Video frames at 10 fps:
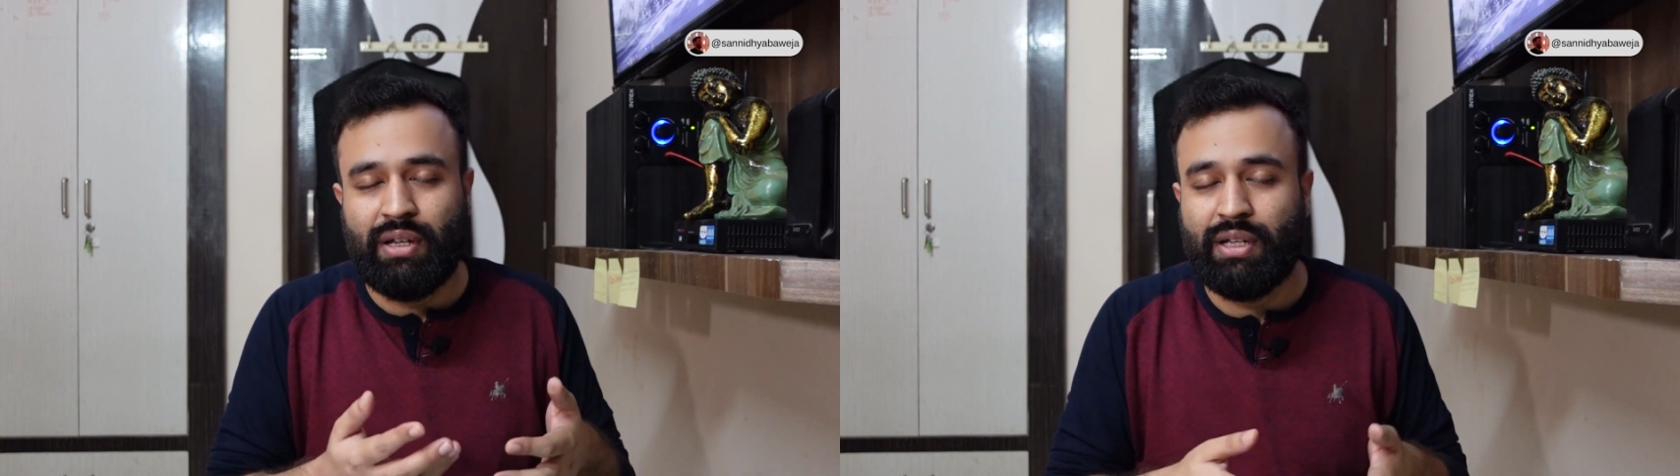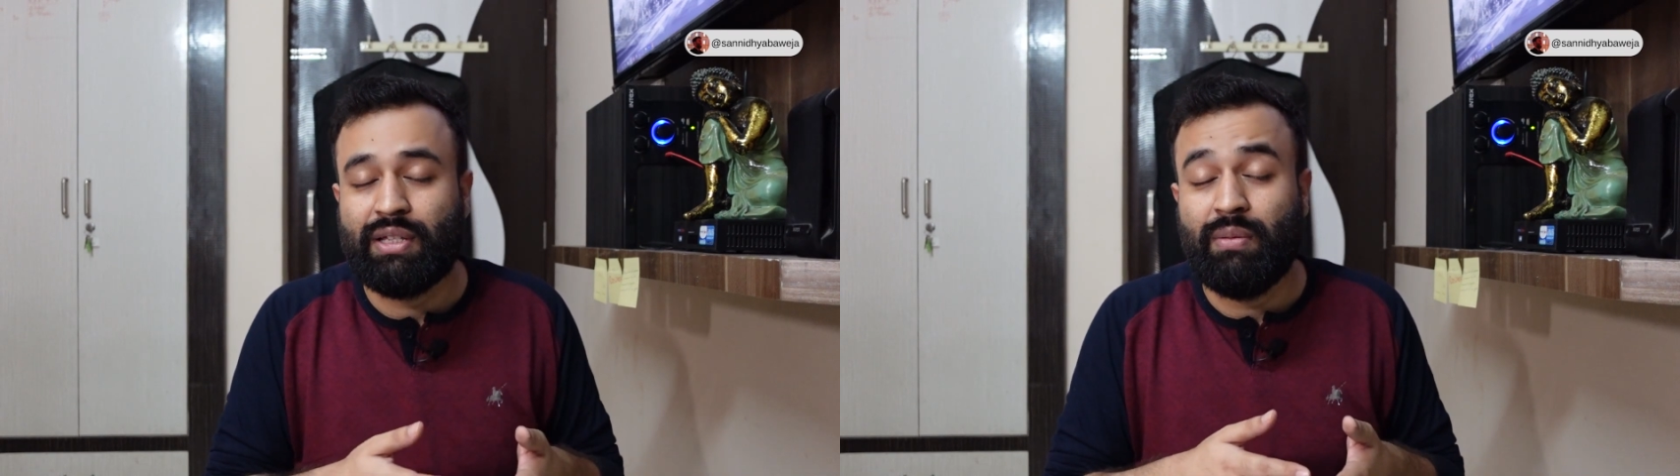
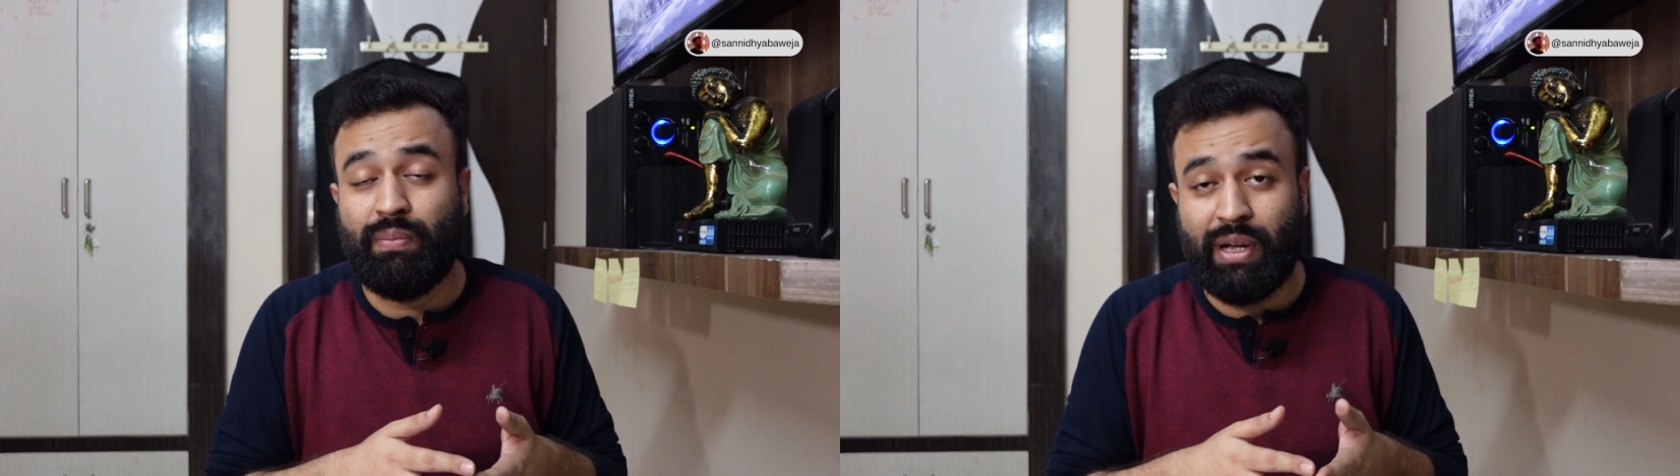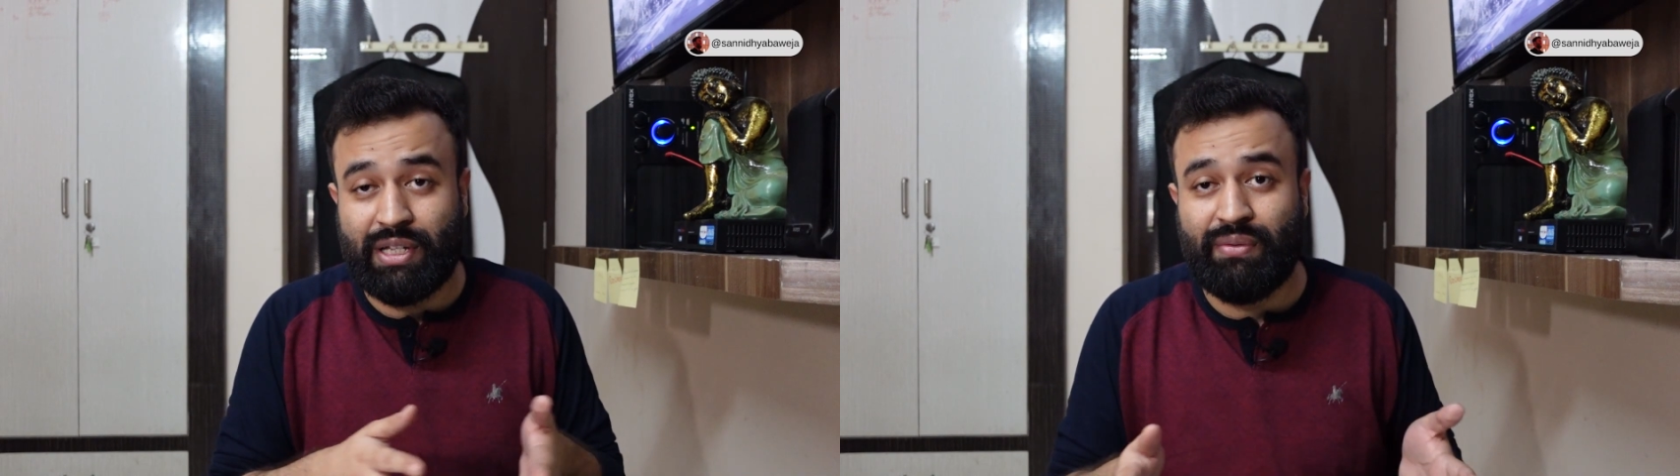is the
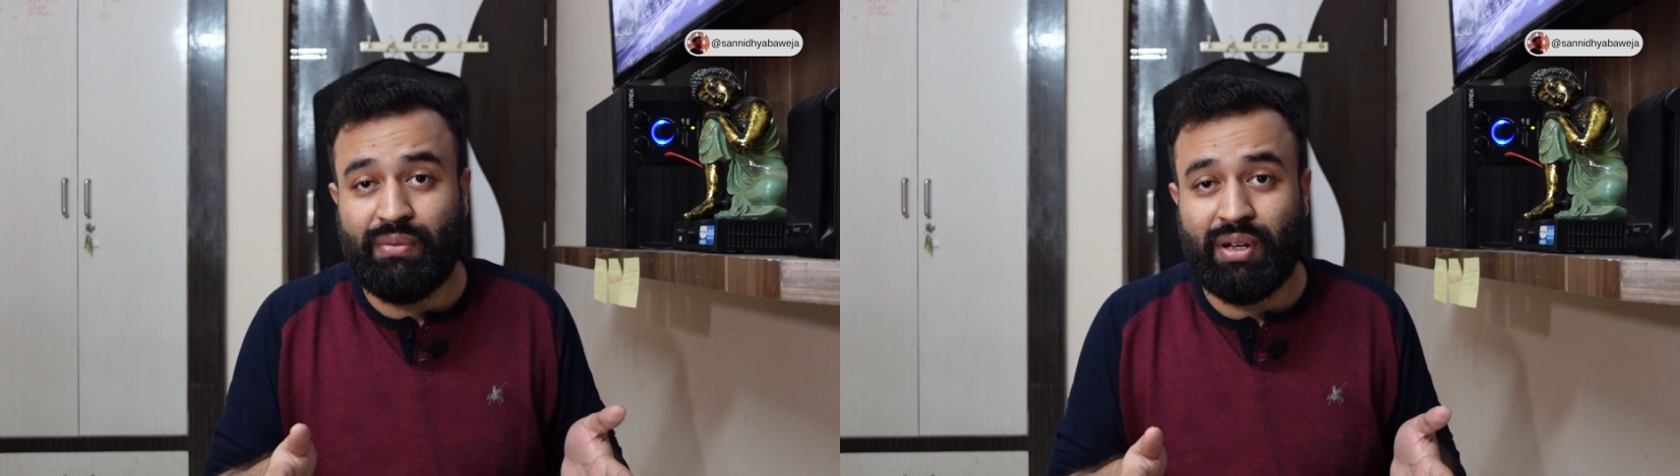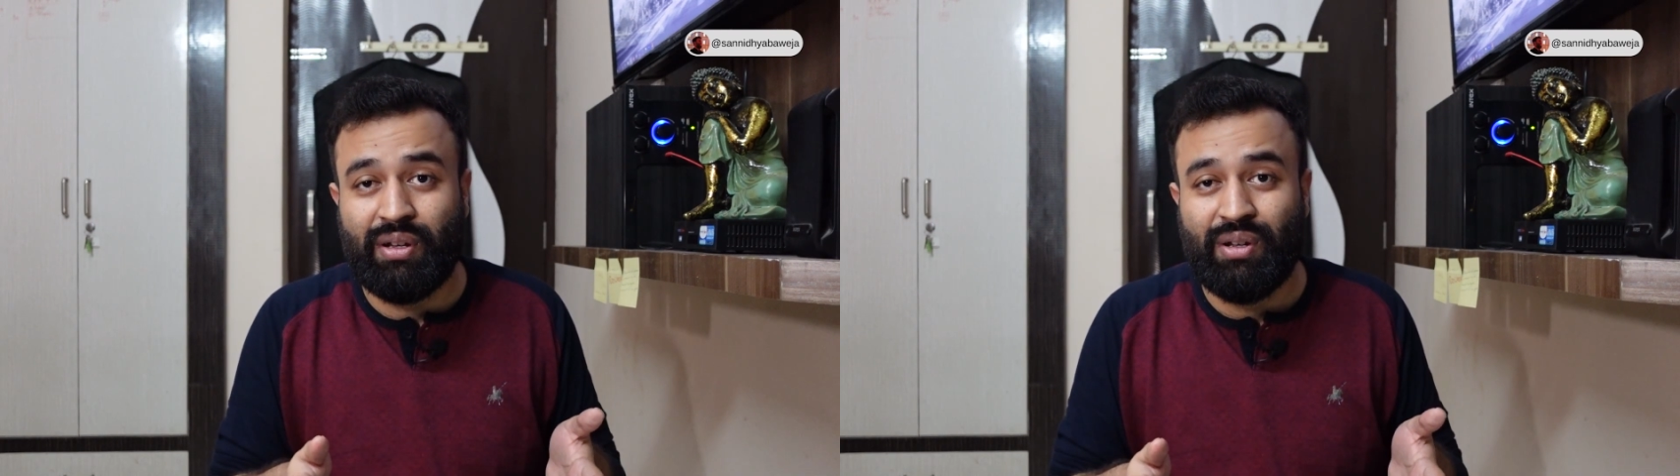best
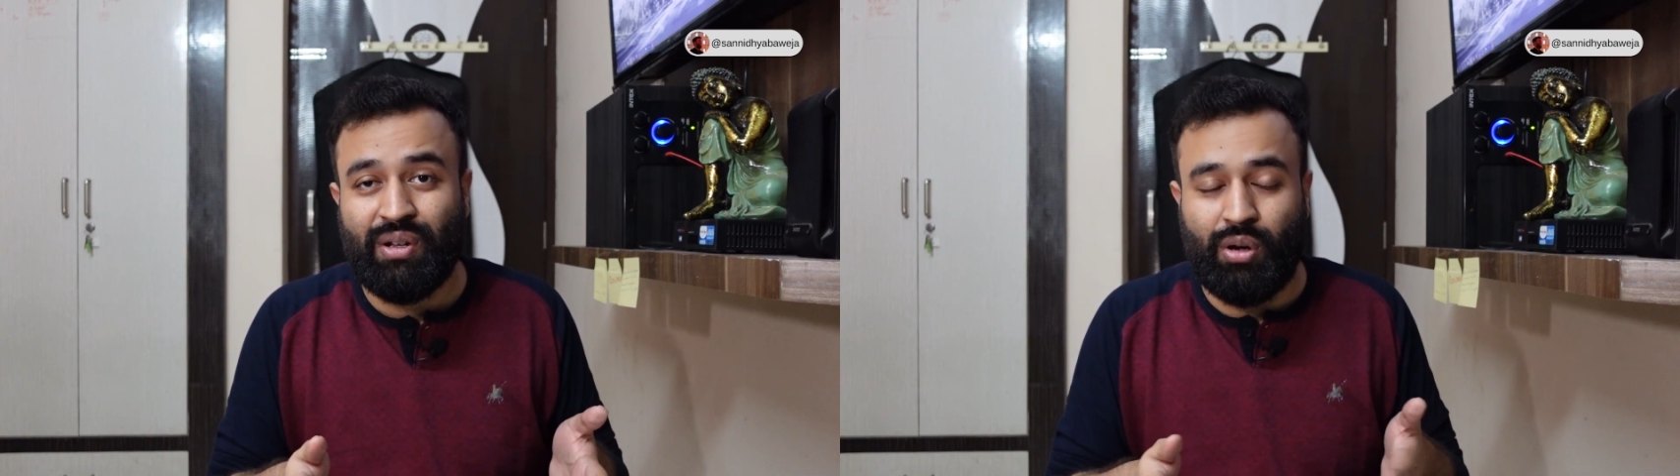way,